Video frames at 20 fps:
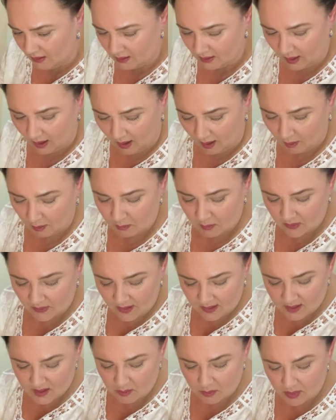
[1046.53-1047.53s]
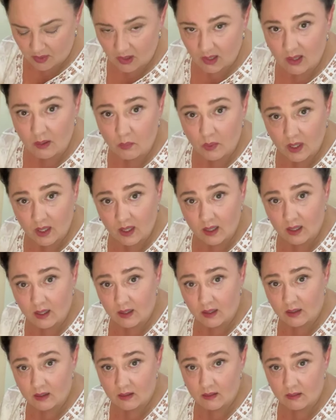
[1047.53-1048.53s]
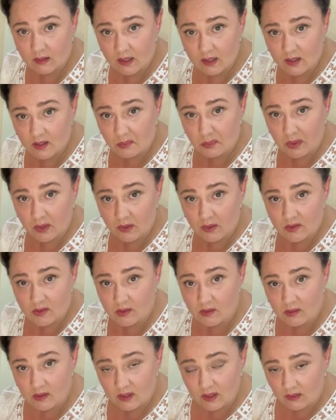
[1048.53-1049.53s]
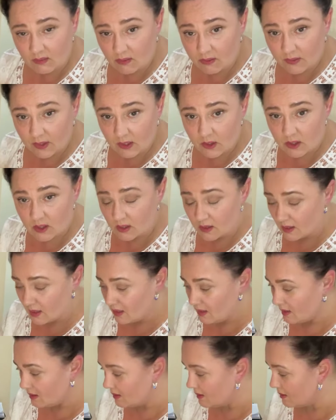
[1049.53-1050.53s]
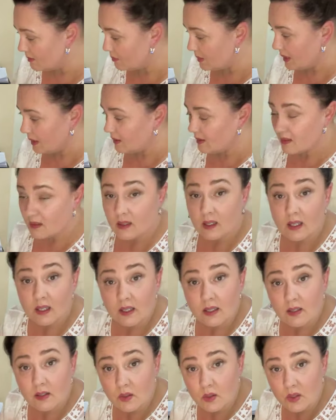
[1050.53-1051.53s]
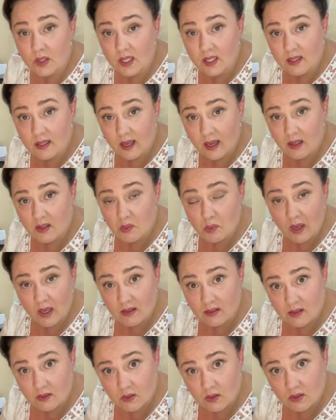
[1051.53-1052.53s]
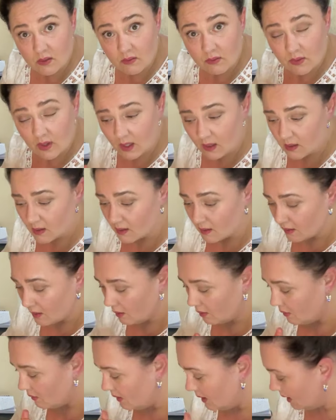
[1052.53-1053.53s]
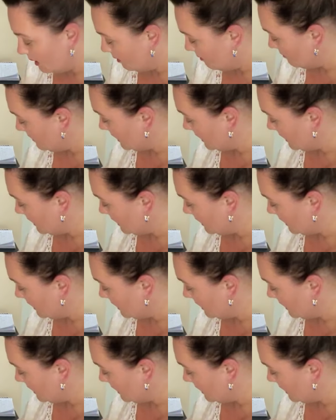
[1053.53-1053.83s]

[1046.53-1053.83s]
and that's apparently where the supposed infection is, but all his housemates are not infected, go figure.